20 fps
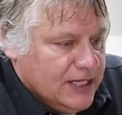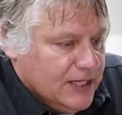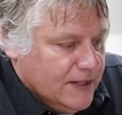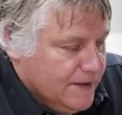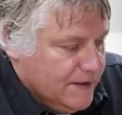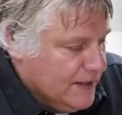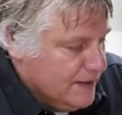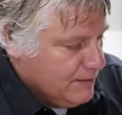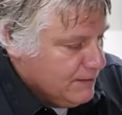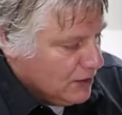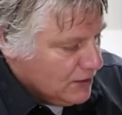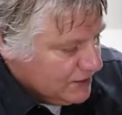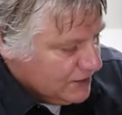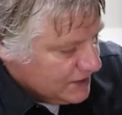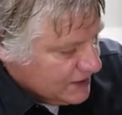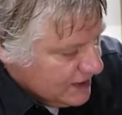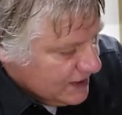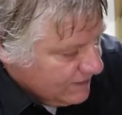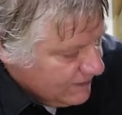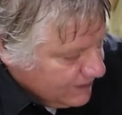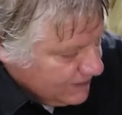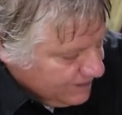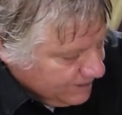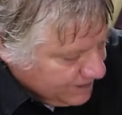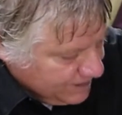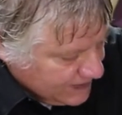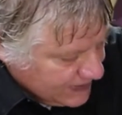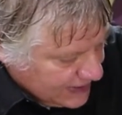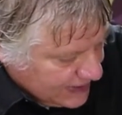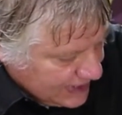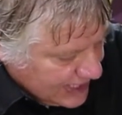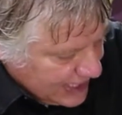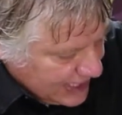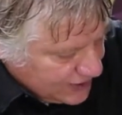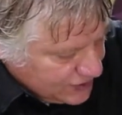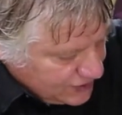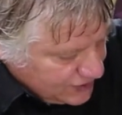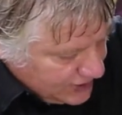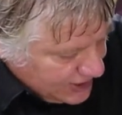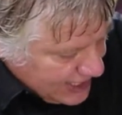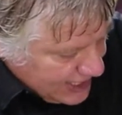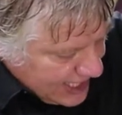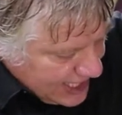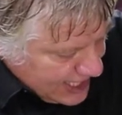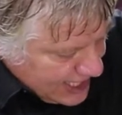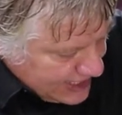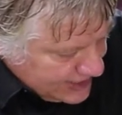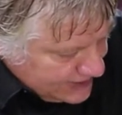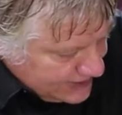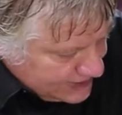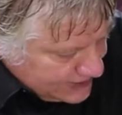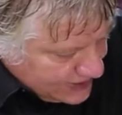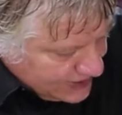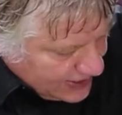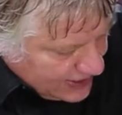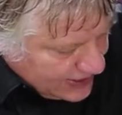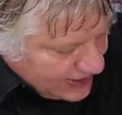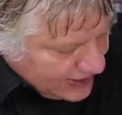than most of them. It actually has